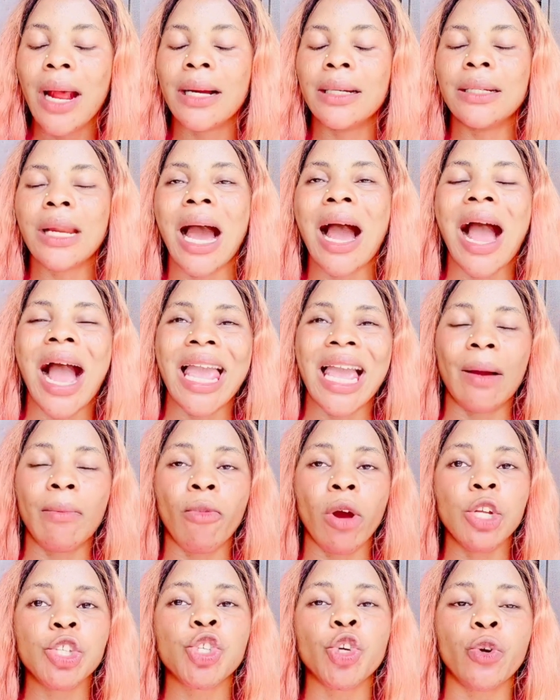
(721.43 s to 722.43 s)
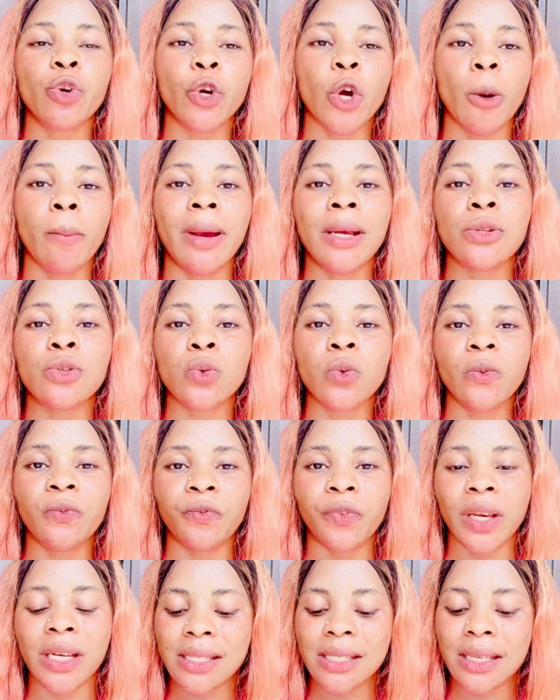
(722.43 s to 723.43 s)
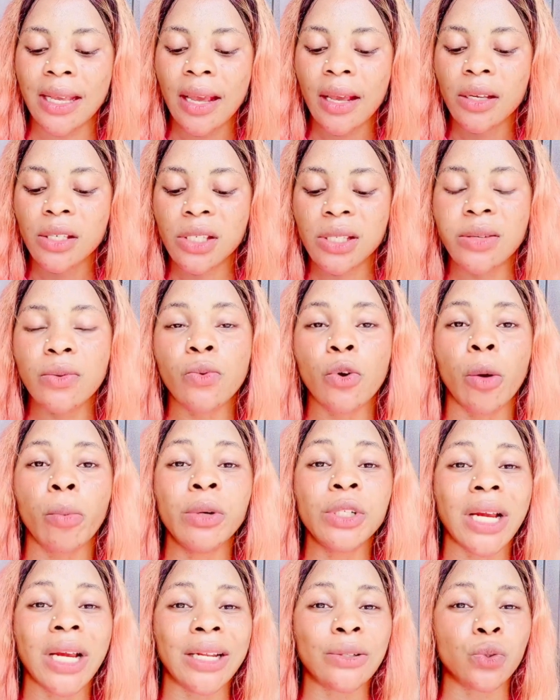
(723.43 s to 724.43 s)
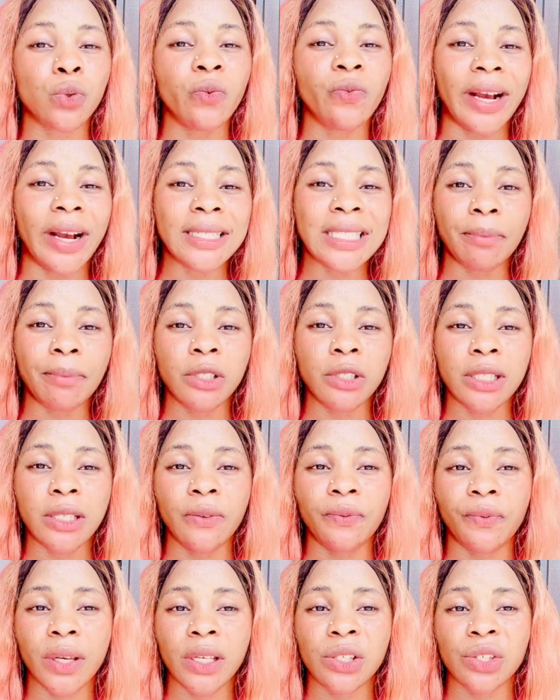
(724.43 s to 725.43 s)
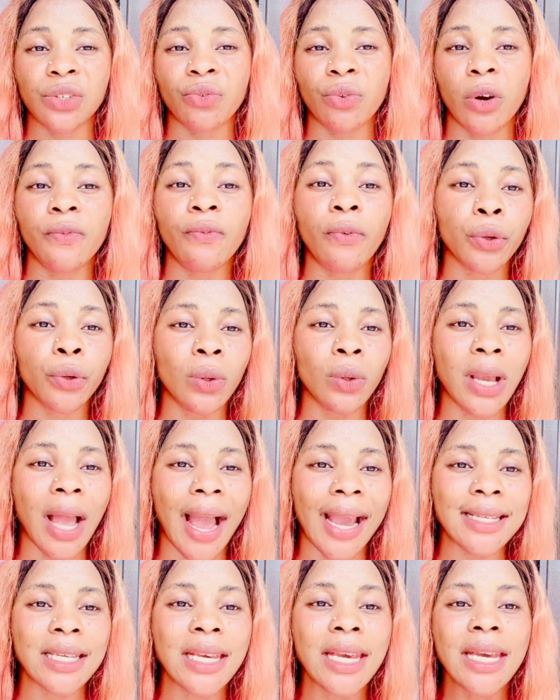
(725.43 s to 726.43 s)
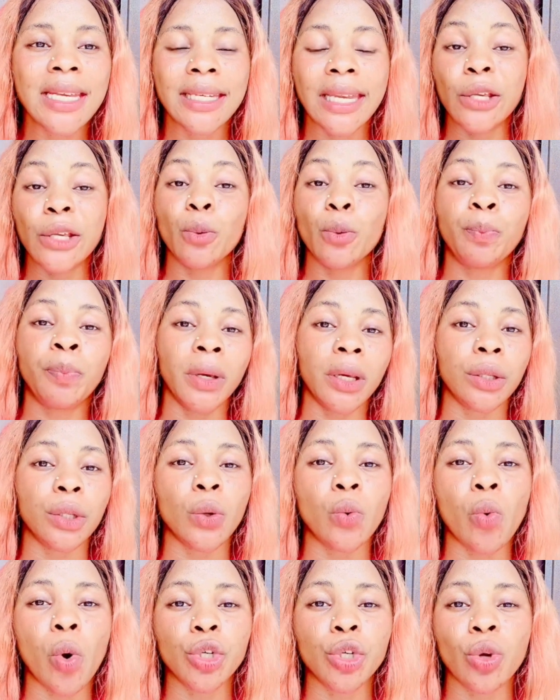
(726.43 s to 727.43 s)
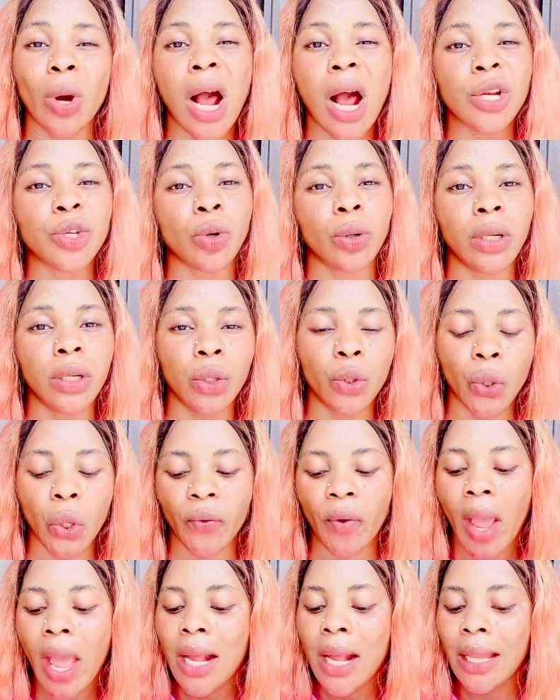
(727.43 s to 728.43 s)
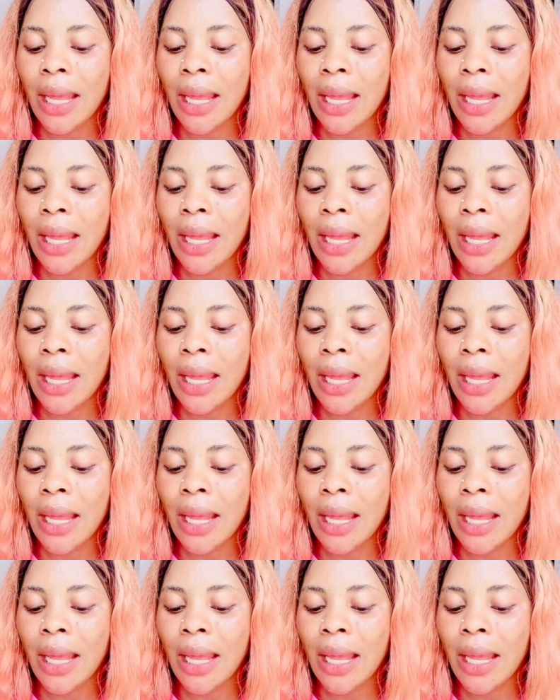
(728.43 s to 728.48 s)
Now I am going to recommend two face serum, which are two vitamin C face serum for you guys, then you pick the one you actually love.